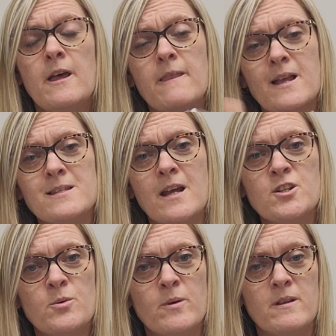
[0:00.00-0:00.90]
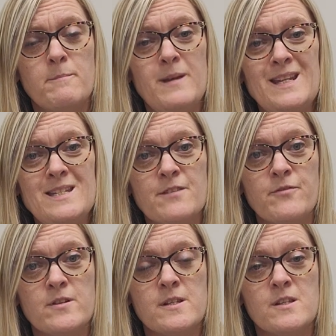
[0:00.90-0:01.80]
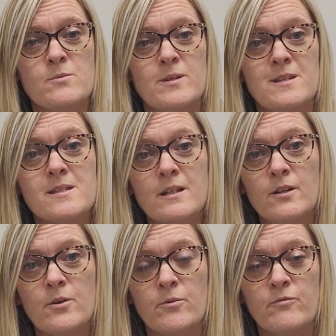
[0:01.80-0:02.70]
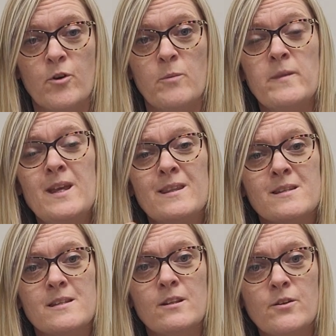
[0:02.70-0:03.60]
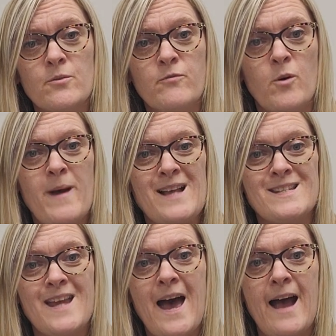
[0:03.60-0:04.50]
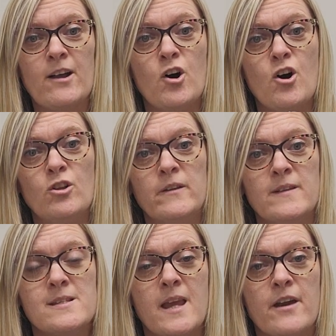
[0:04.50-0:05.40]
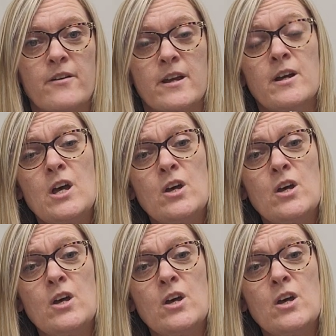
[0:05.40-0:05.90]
That's actually one of the big differences with the silicone foam. The silicone foam has tack all on this area.